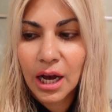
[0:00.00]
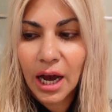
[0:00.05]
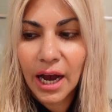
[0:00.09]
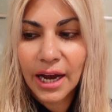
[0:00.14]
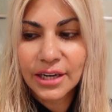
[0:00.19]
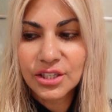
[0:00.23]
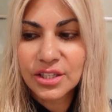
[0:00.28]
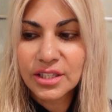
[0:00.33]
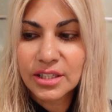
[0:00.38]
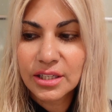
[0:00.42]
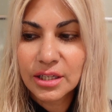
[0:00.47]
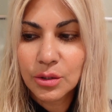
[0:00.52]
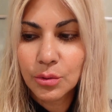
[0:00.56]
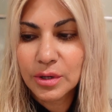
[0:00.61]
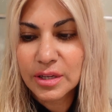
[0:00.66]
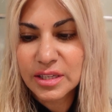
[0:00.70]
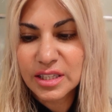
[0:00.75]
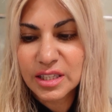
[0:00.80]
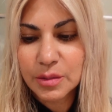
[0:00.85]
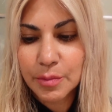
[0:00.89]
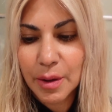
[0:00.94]
I just didn't want
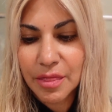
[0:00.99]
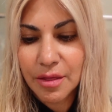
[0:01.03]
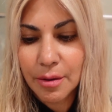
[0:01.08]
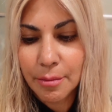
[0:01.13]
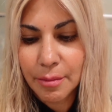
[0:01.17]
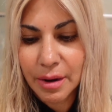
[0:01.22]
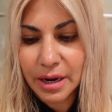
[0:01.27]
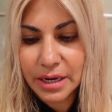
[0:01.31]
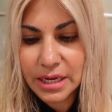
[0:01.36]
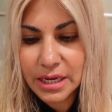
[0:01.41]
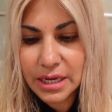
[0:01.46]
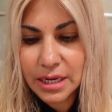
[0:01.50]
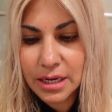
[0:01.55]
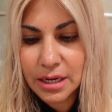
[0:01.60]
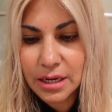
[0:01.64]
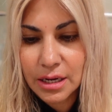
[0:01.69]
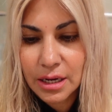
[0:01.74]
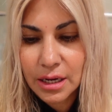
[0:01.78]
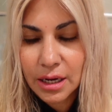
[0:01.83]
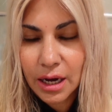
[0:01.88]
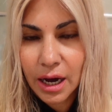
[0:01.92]
to spend the money.
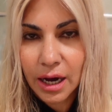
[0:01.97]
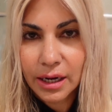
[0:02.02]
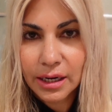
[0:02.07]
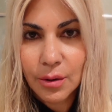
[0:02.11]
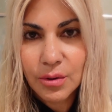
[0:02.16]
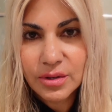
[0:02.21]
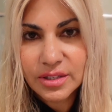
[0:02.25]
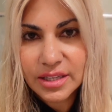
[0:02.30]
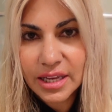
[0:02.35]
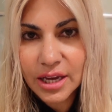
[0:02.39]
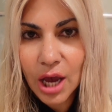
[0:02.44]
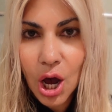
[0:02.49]
And I was like,